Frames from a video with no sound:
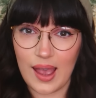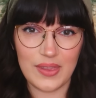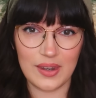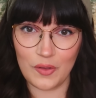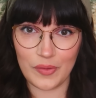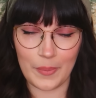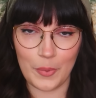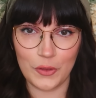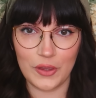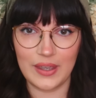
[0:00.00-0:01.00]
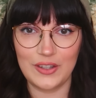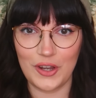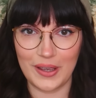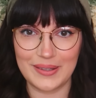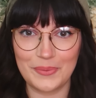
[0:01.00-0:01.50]
and they're not that bothered, they
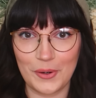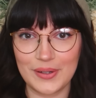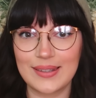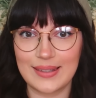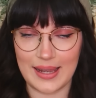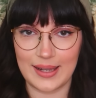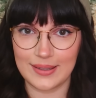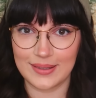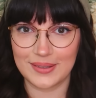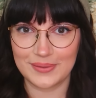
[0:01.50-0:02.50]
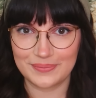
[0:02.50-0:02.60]
just want seeds.